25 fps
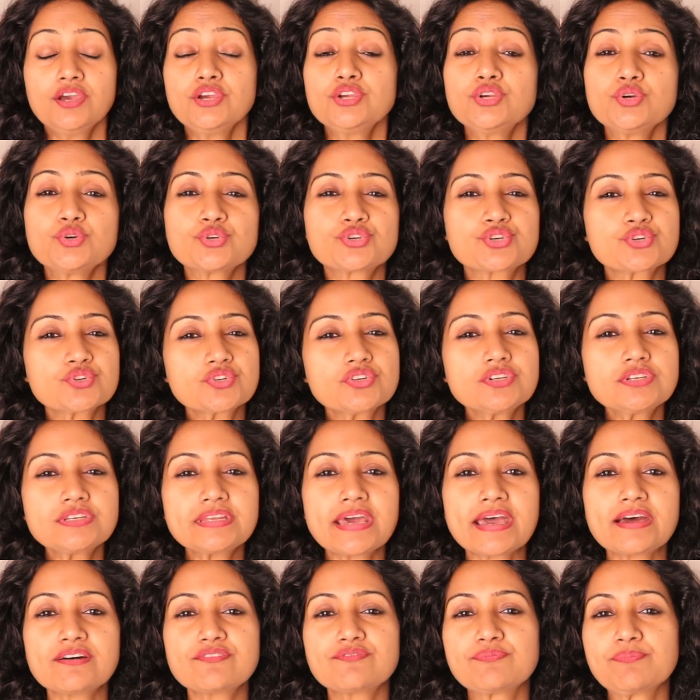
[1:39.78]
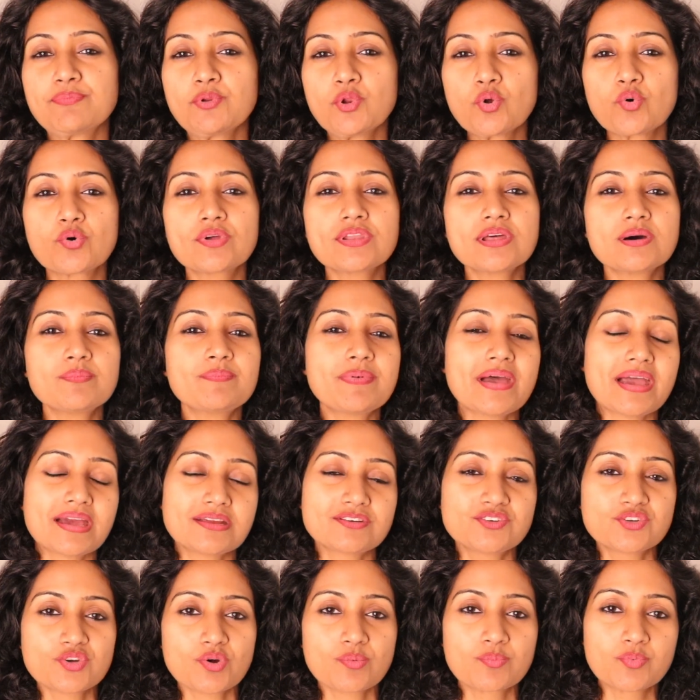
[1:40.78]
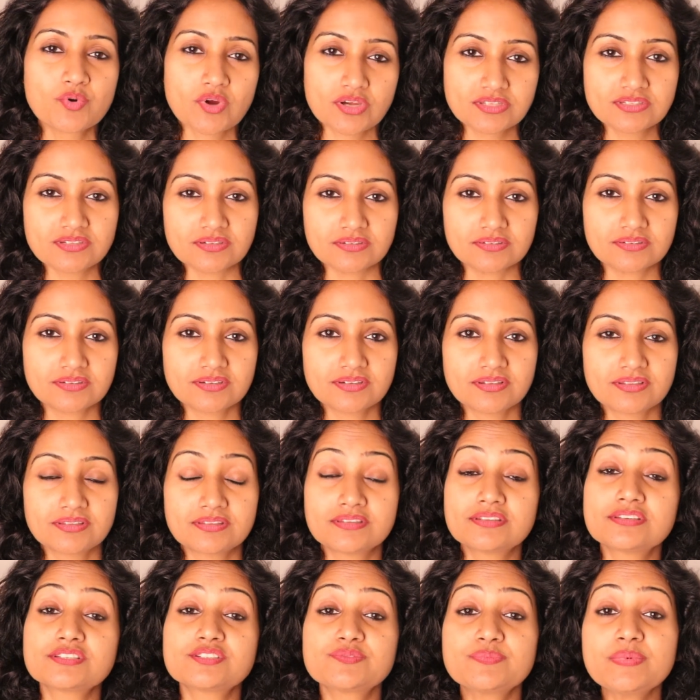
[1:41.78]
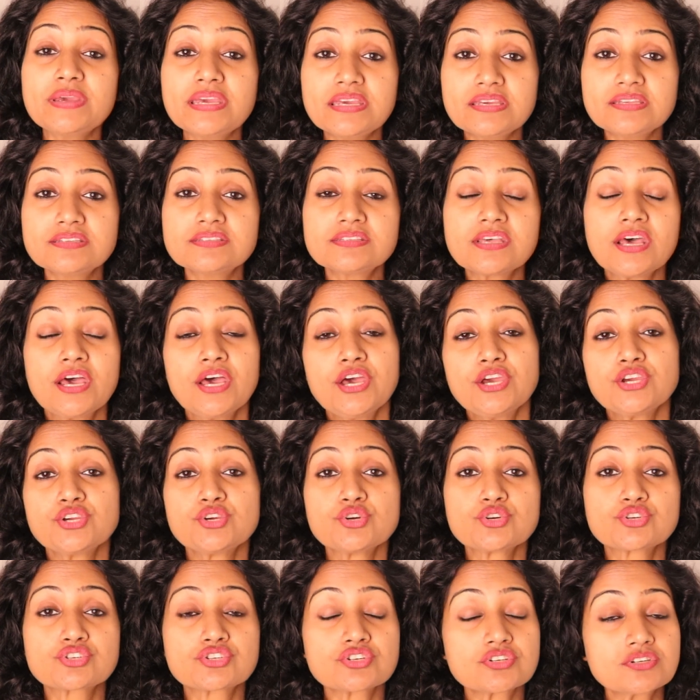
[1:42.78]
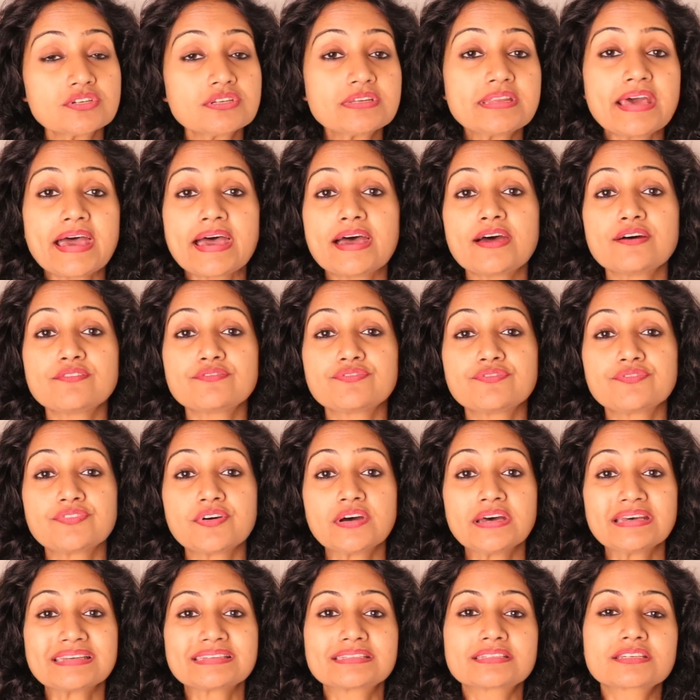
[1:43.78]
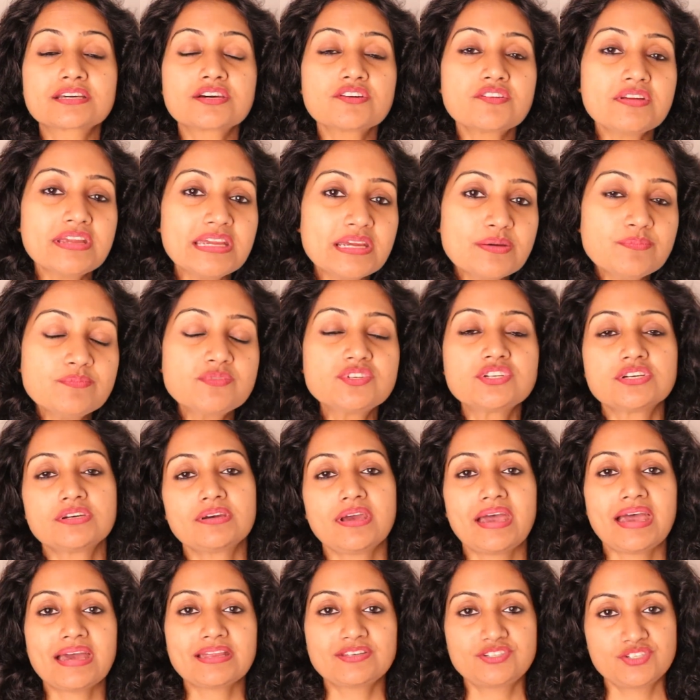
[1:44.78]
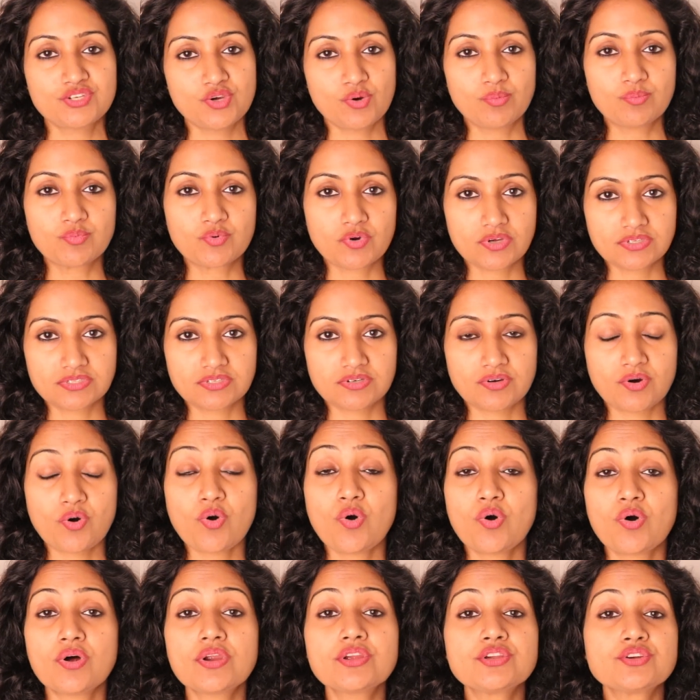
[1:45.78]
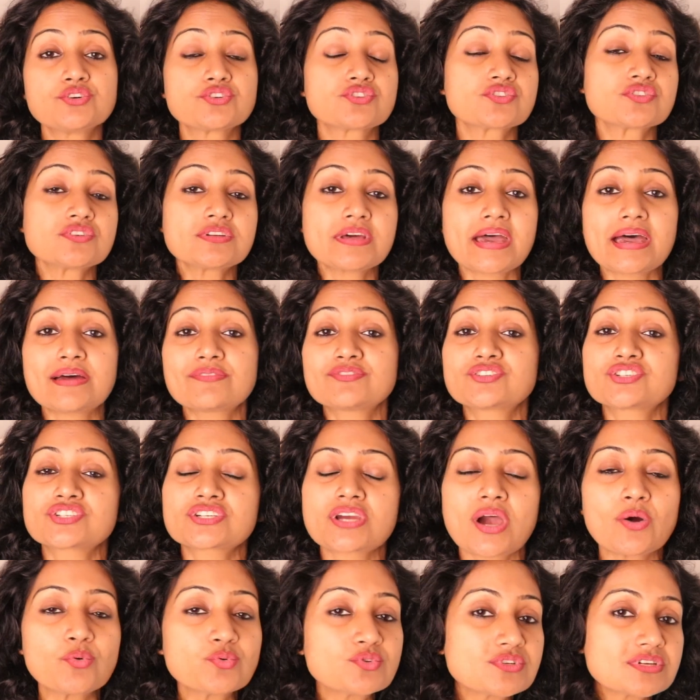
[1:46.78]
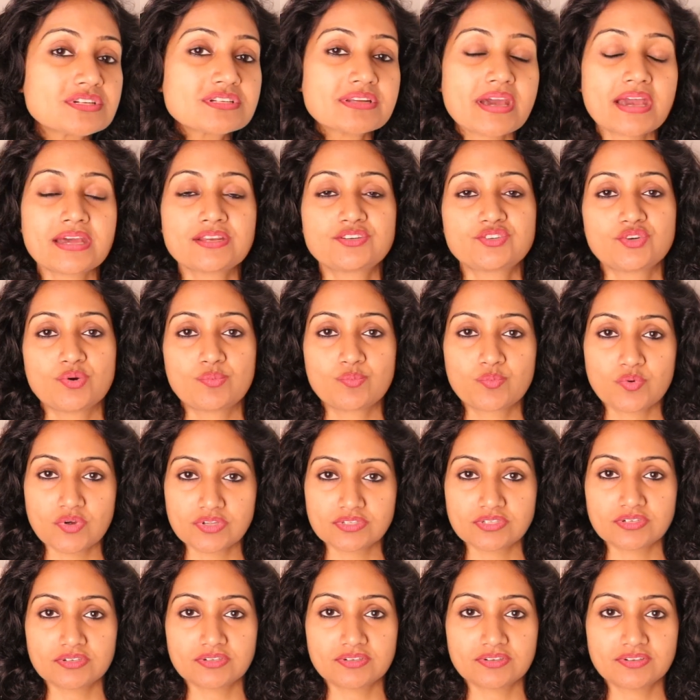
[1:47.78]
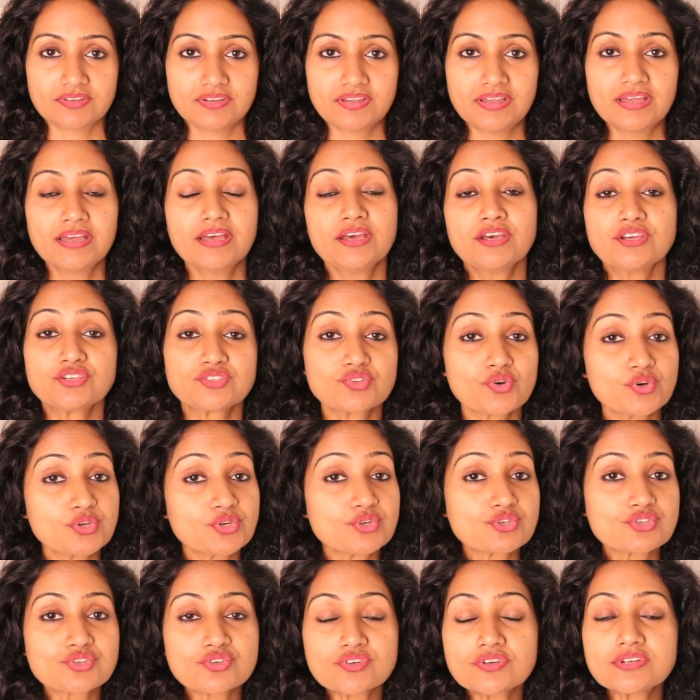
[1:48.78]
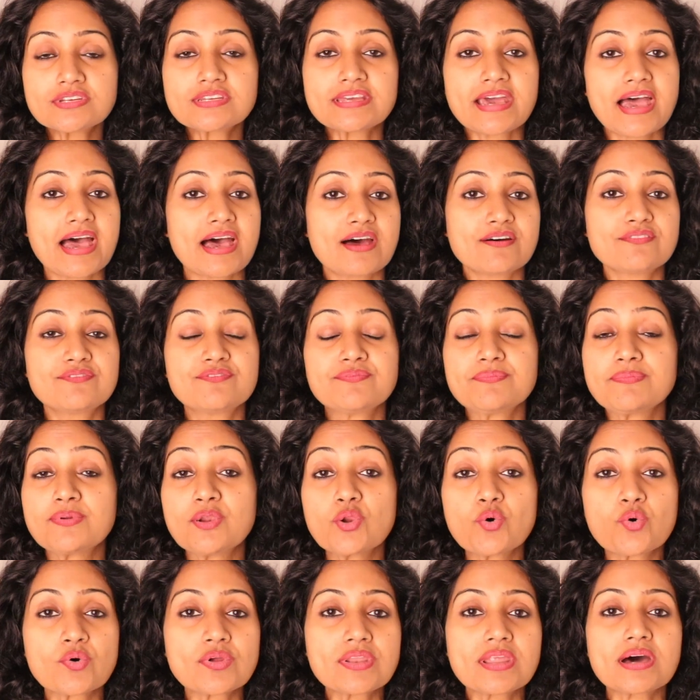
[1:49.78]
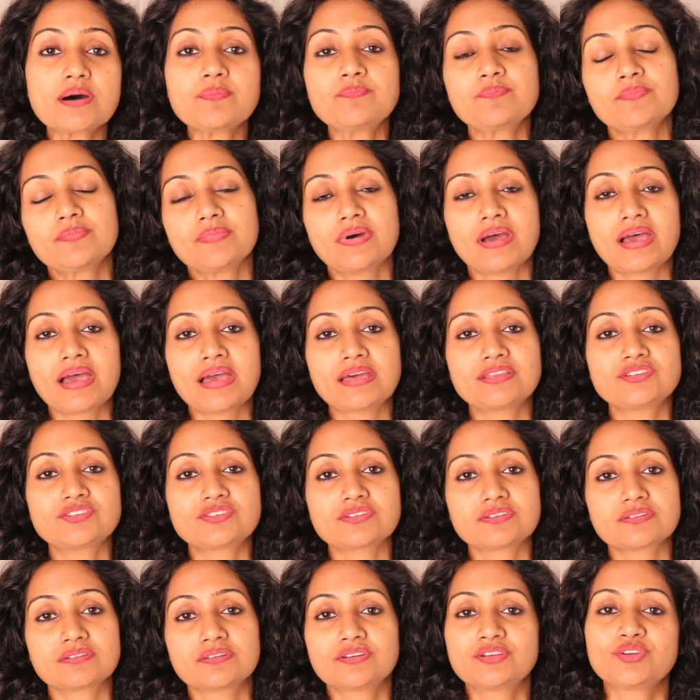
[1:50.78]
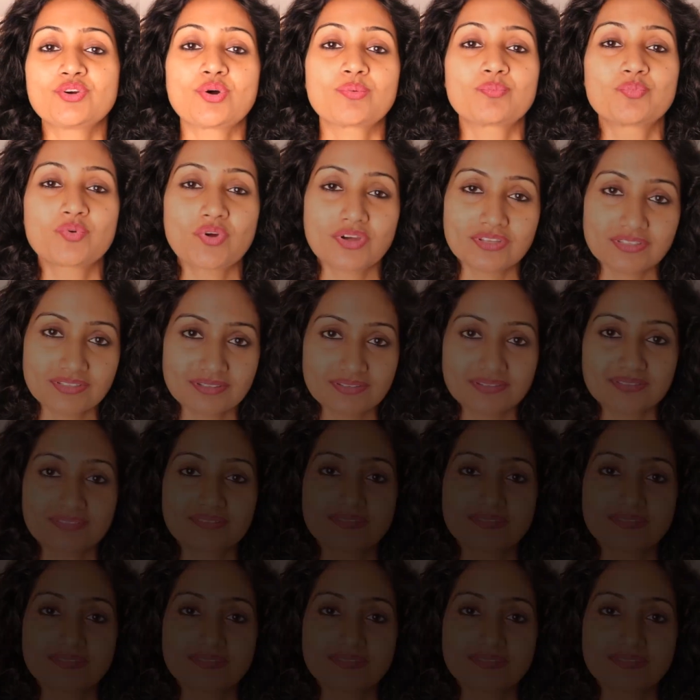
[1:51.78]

you shouldn't have blown up at your brother. This means you shouldn't have screamed at your brother or you shouldn't have shouted at your brother. So you shouldn't have blown up at your brother.